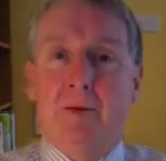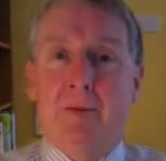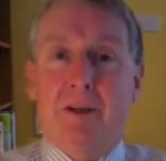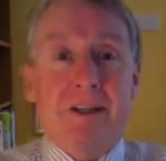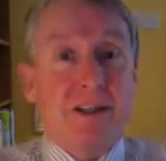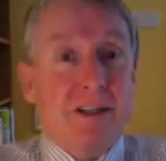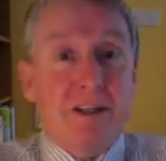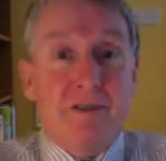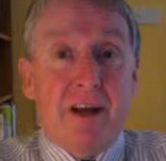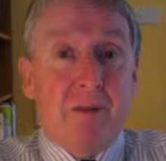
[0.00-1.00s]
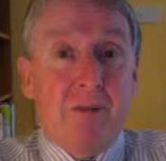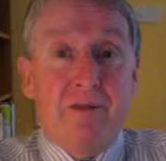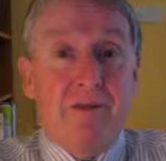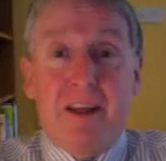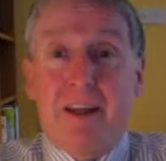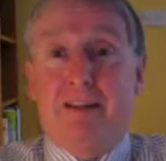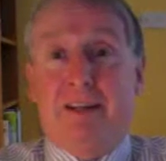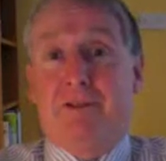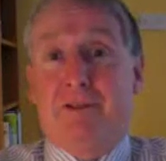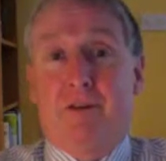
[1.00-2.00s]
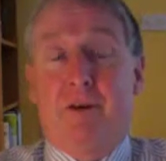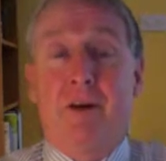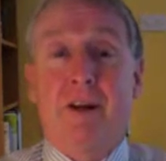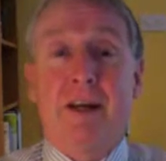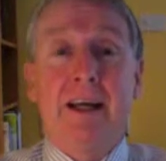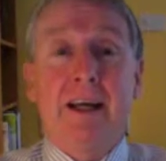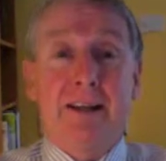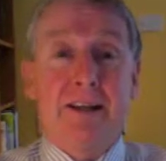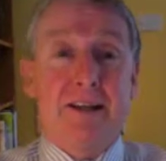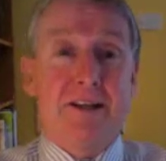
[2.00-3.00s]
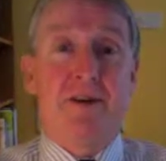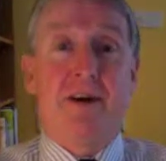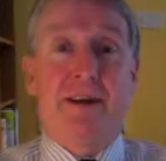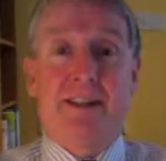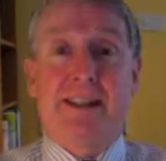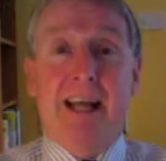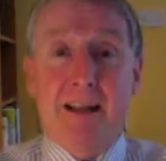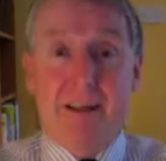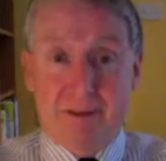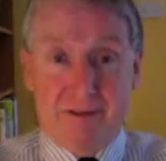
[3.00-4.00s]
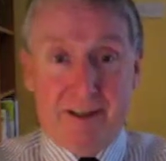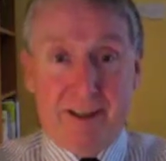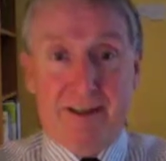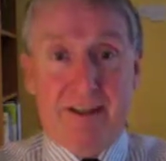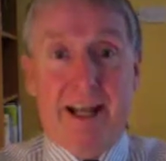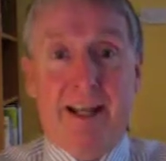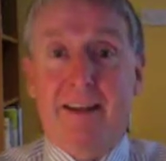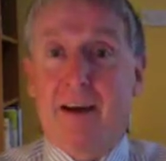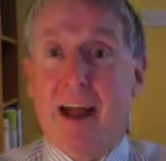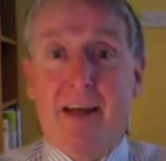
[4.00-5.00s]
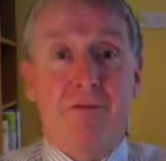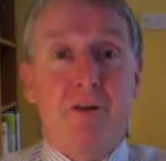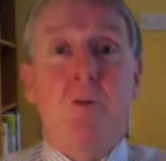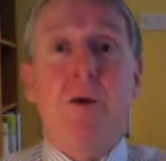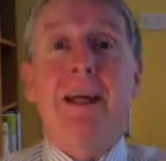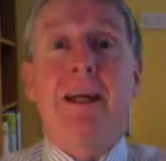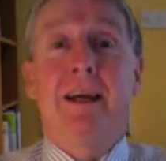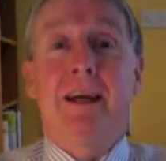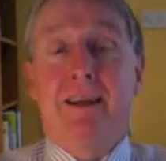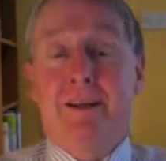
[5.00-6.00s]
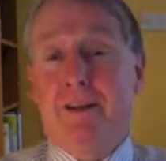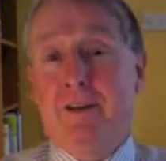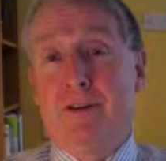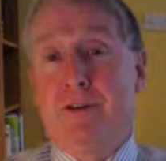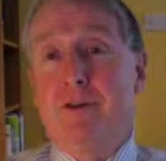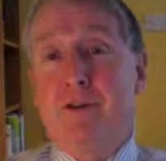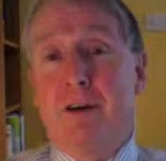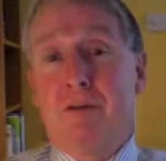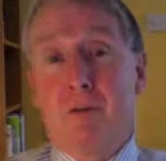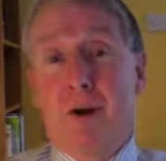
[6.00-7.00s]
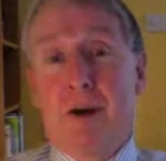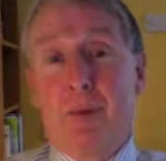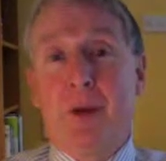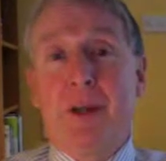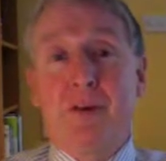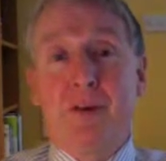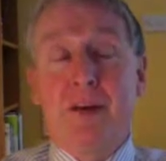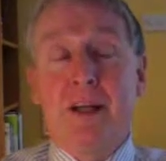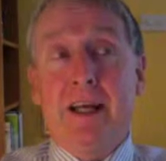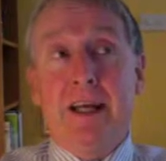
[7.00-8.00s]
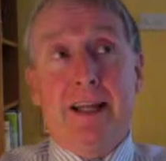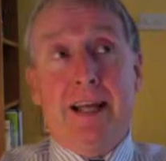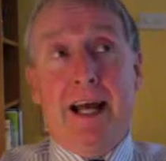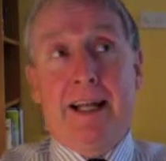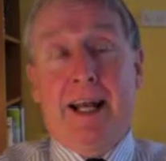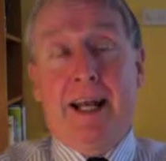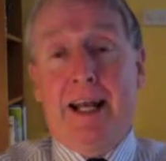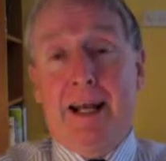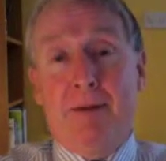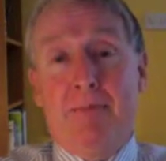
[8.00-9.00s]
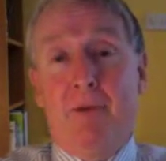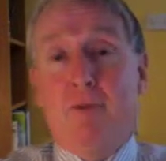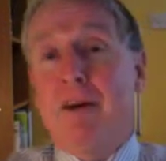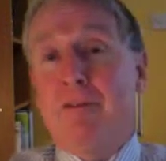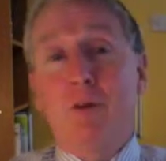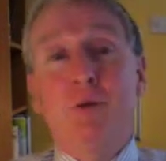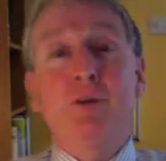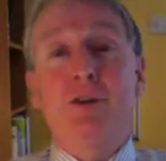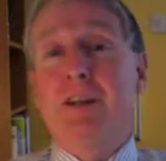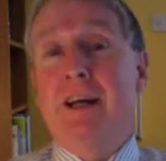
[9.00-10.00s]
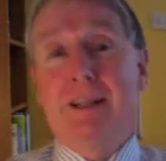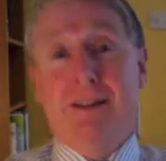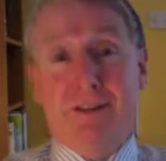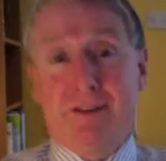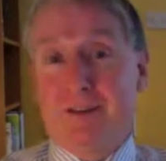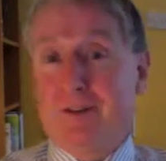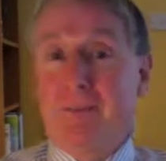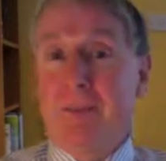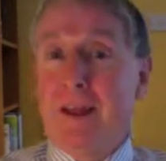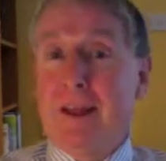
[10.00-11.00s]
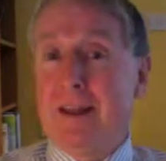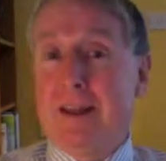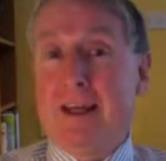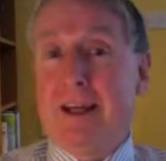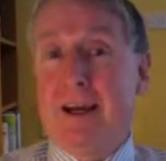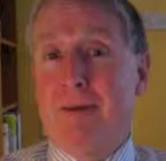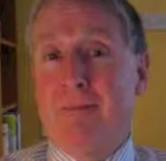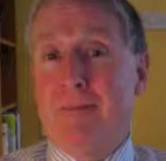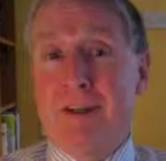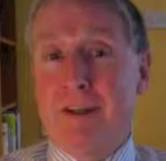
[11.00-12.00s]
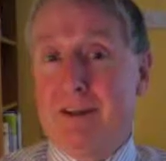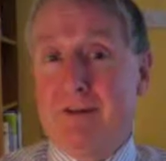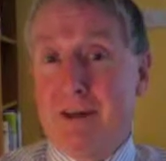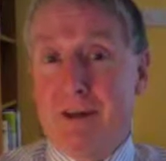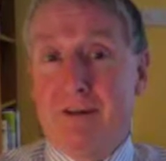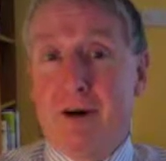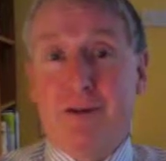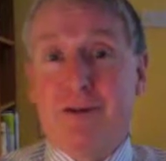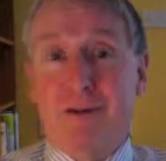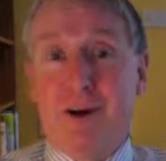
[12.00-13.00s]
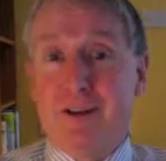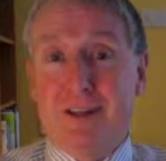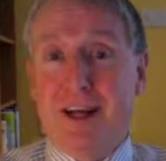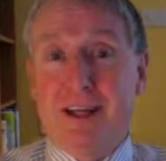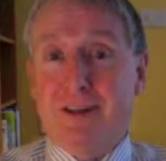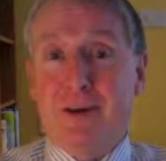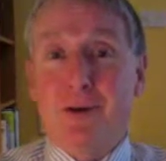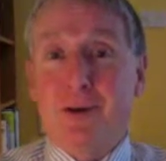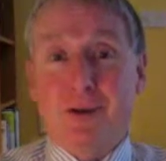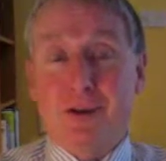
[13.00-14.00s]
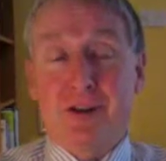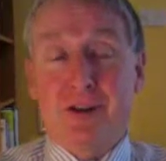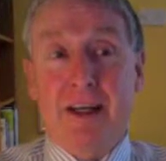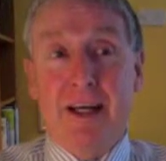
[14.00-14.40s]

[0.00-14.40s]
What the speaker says: This is a developing field after all. This is not a settled field yet. Every week there is new software appearing that revolutionises the delivery of online courses.